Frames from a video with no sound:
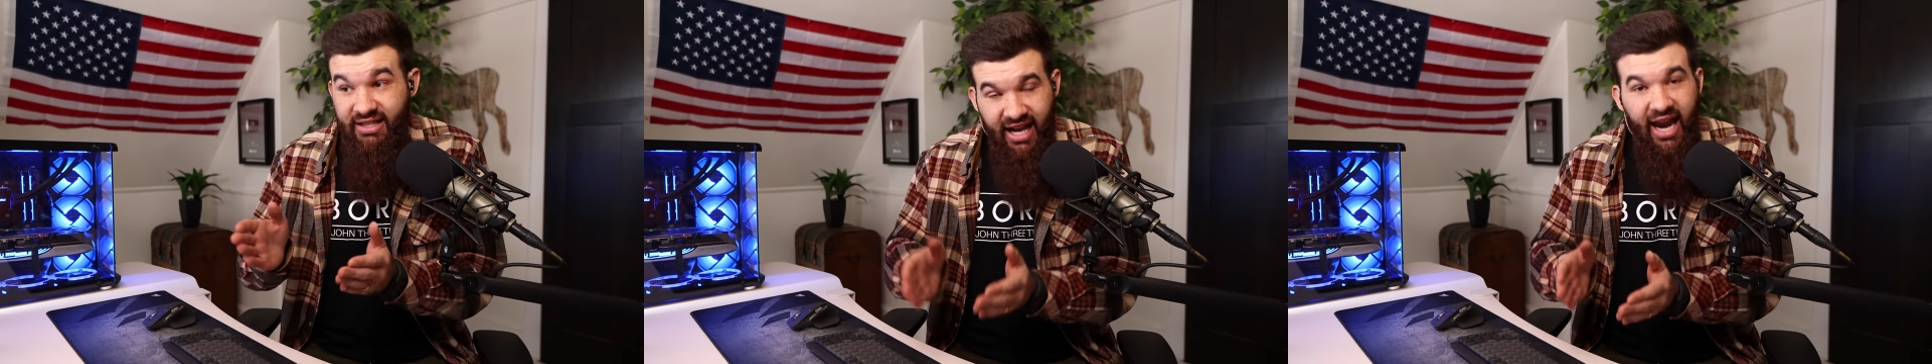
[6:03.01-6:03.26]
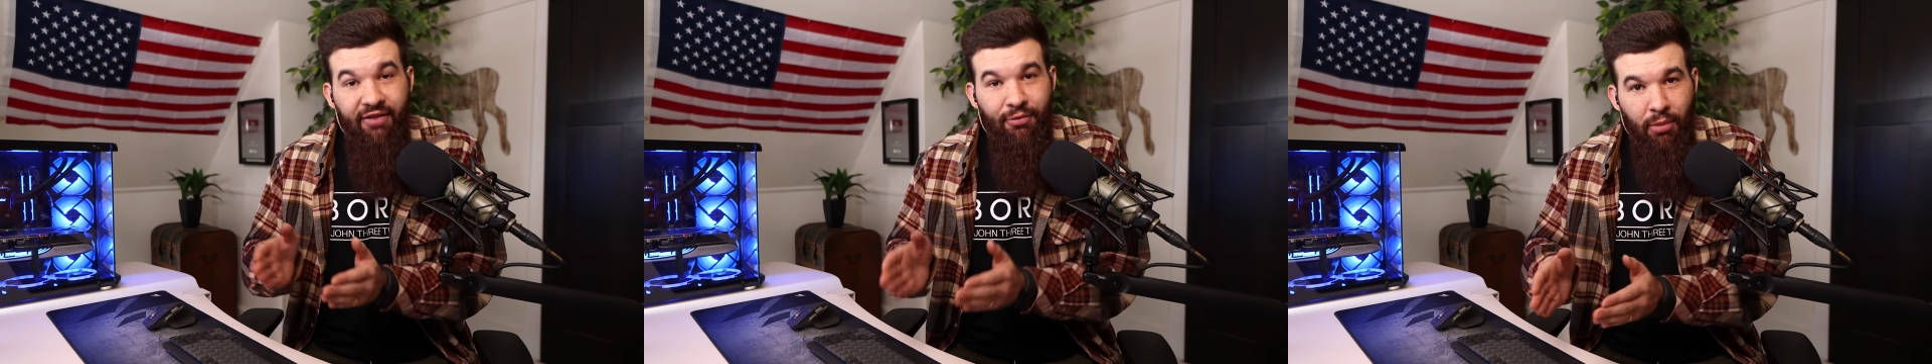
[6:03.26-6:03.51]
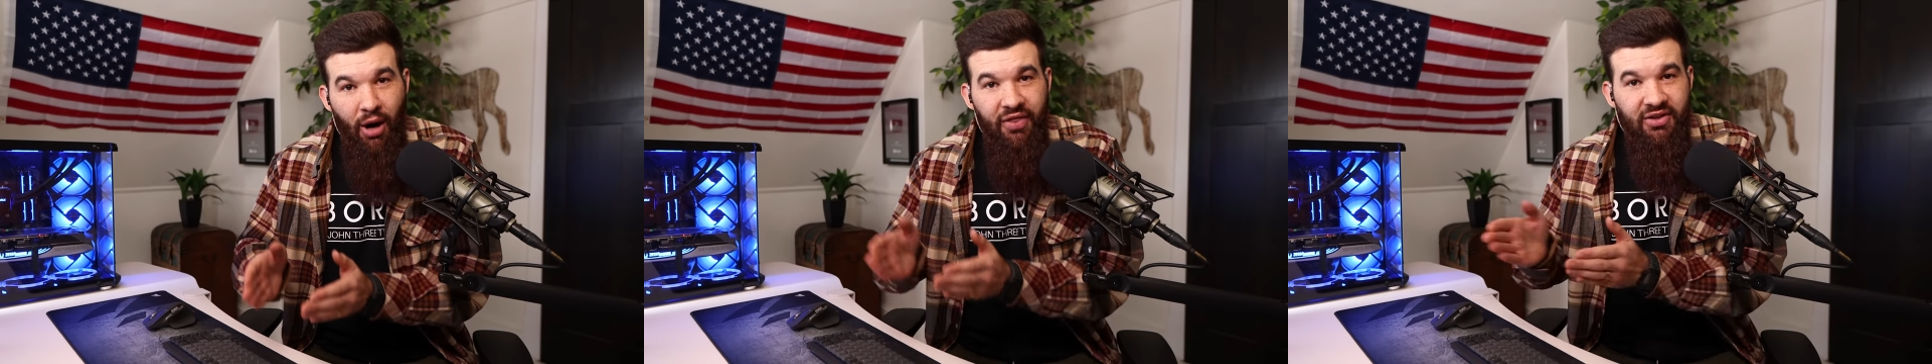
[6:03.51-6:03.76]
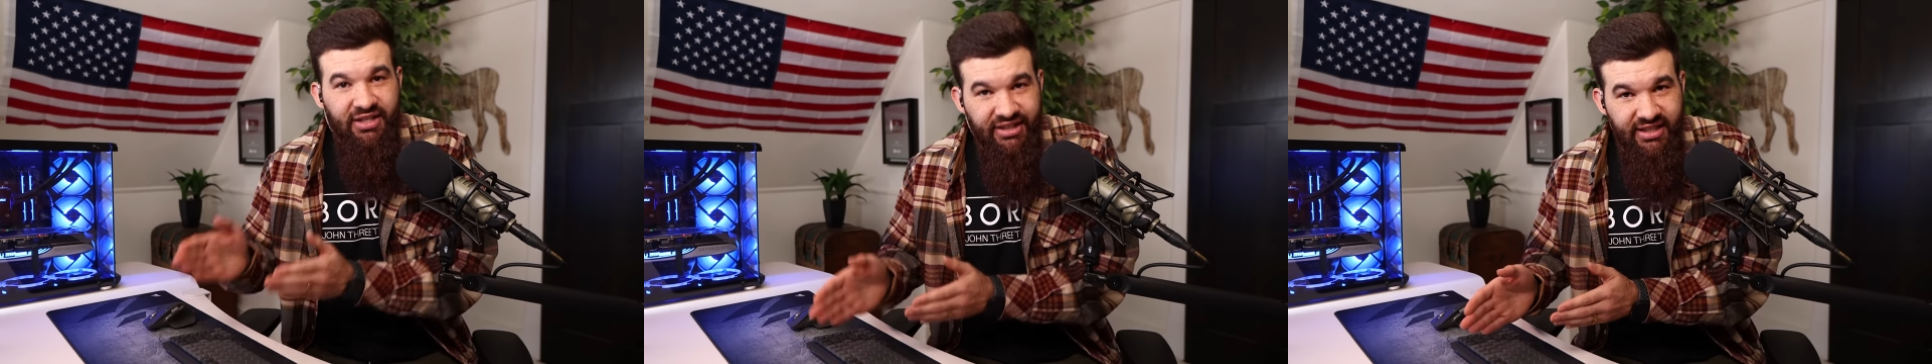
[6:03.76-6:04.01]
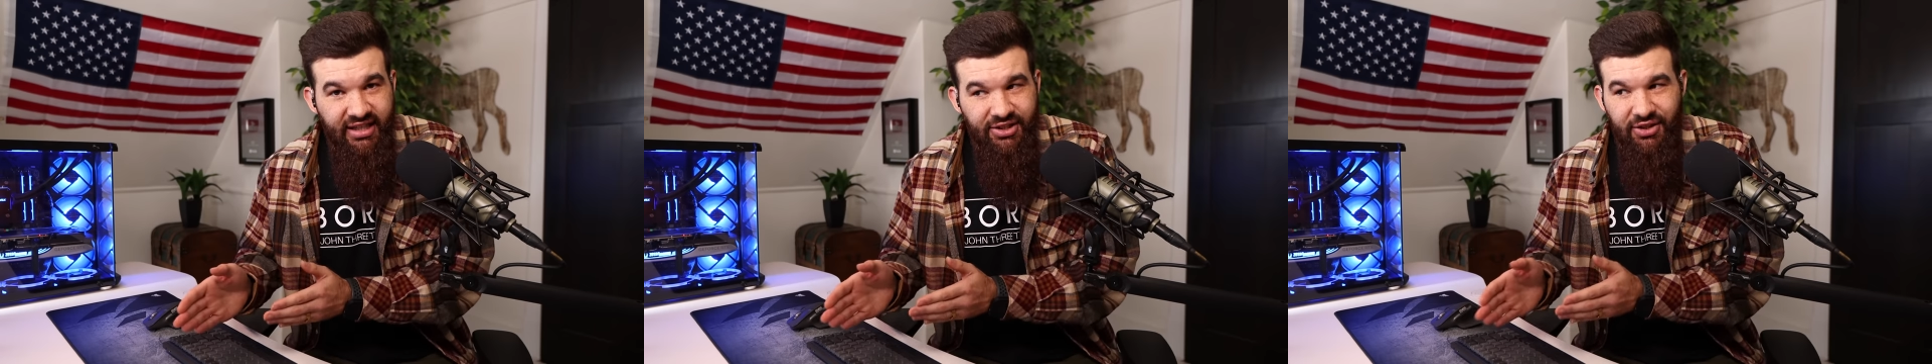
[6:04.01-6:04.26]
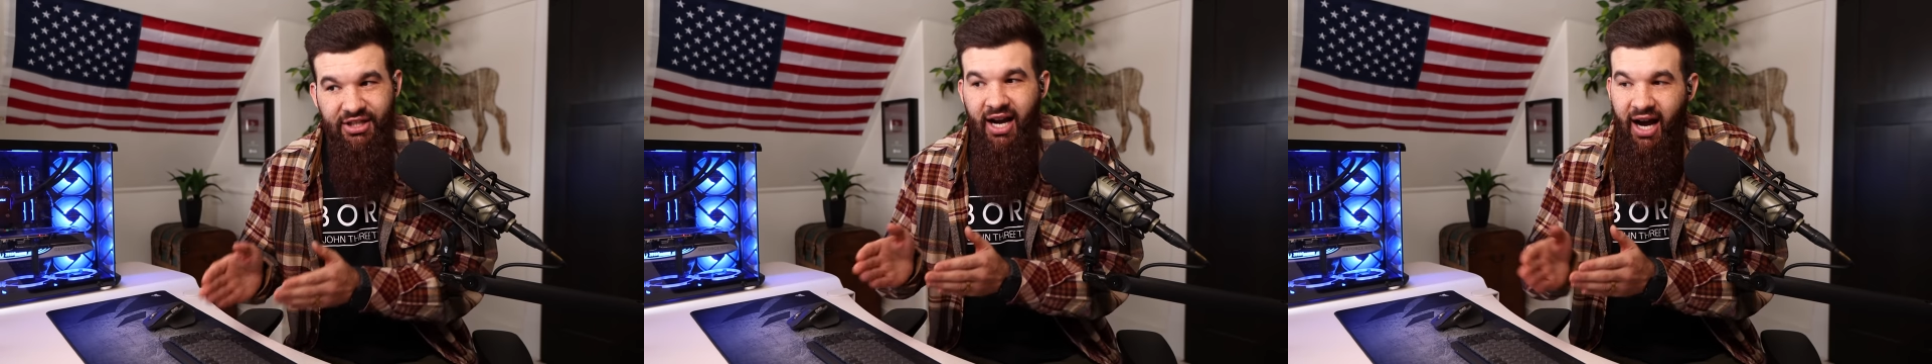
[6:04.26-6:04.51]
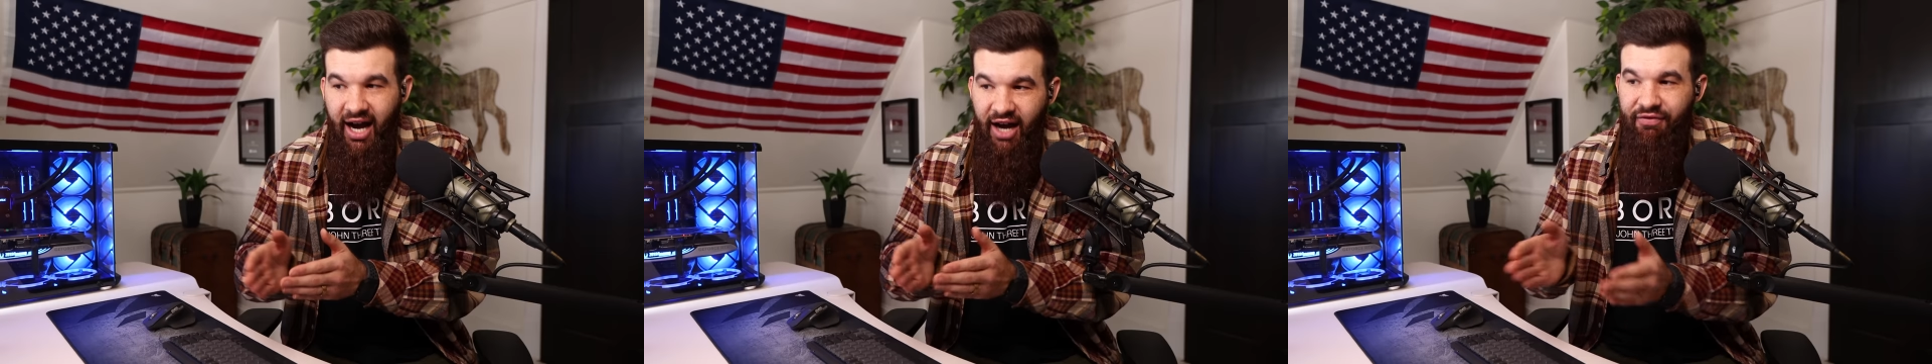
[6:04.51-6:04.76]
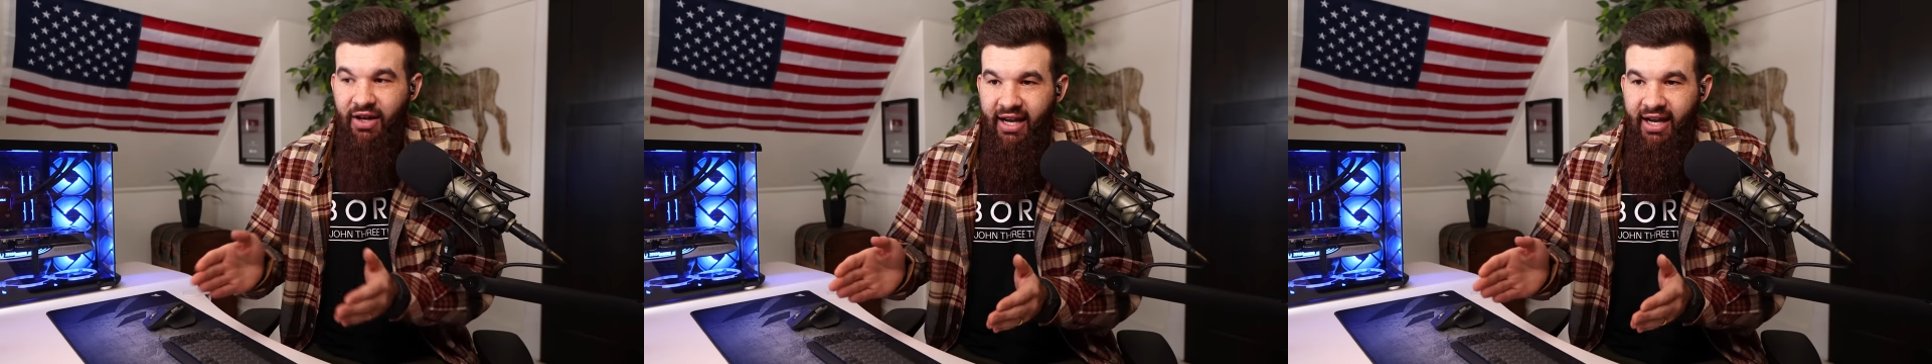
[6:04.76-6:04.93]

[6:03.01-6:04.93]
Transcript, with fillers: saved brothers and sisters of the